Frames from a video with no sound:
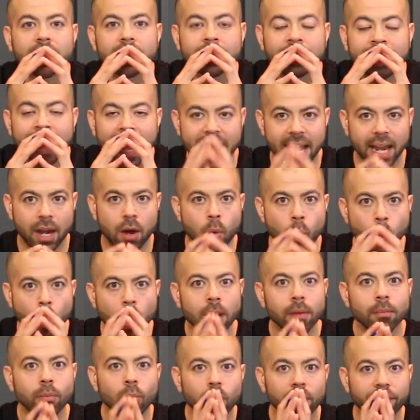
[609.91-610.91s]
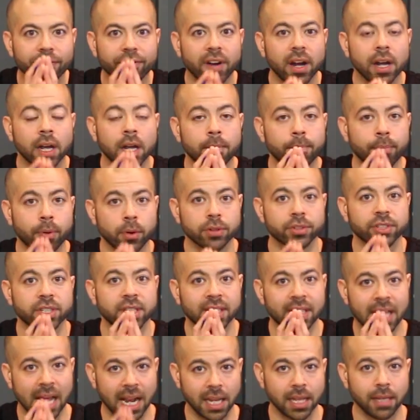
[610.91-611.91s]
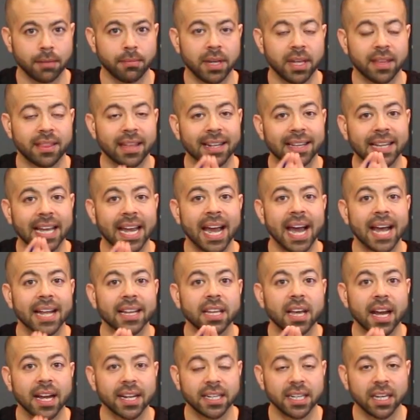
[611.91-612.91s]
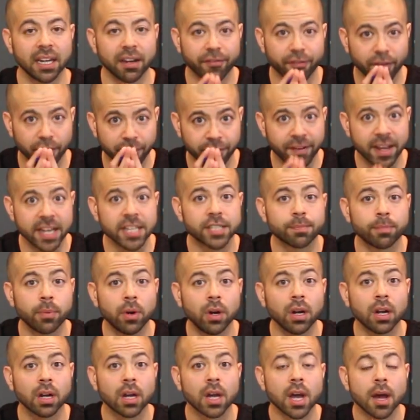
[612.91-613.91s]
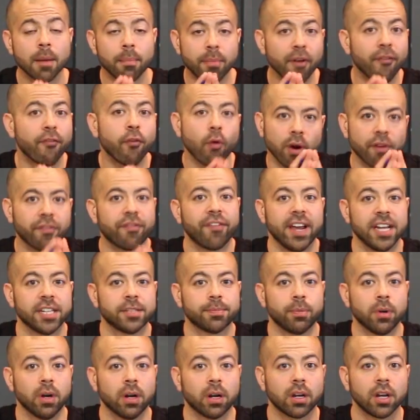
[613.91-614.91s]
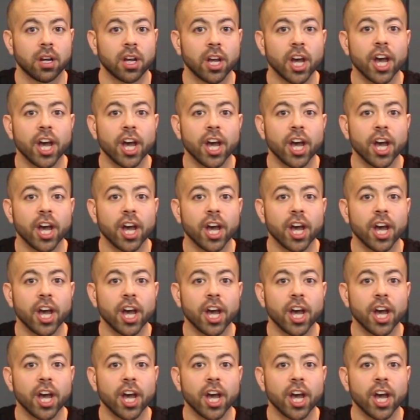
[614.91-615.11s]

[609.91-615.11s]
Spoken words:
take one more fucking person telling me that they had the idea for Facebook before Facebook.